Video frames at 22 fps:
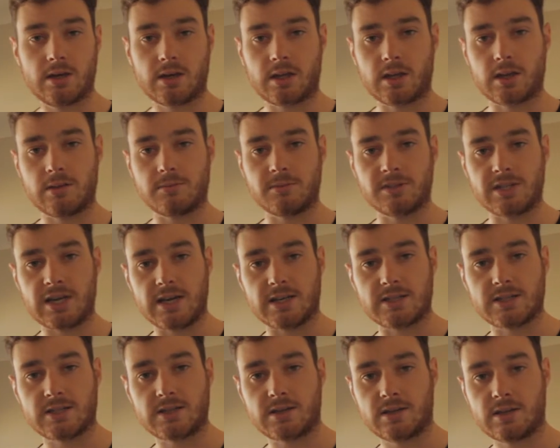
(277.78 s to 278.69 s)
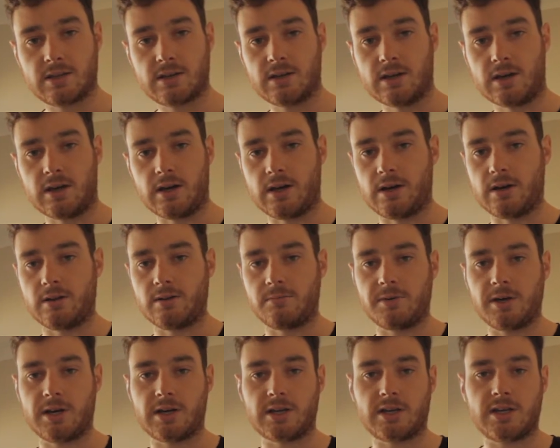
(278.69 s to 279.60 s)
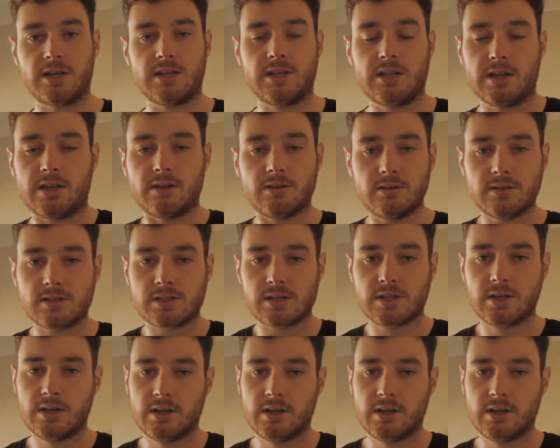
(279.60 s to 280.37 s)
and give them a test on the Bianchi in the hills.